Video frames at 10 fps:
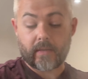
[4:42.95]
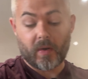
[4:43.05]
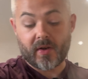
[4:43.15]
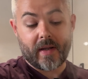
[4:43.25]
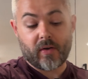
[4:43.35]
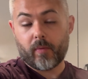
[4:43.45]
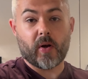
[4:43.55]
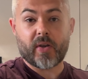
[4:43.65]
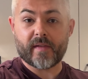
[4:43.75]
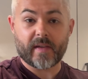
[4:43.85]
when you end up
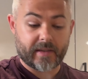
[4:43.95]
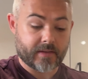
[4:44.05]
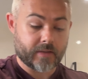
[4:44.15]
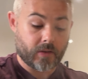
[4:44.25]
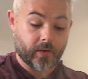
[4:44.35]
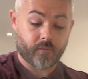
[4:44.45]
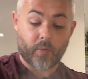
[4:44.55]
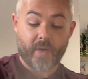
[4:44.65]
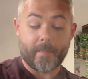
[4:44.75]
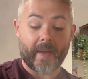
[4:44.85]
burning things and
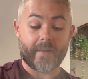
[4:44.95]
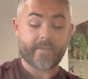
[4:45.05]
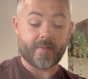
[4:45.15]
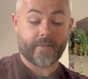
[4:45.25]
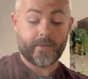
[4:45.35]
ruining pans.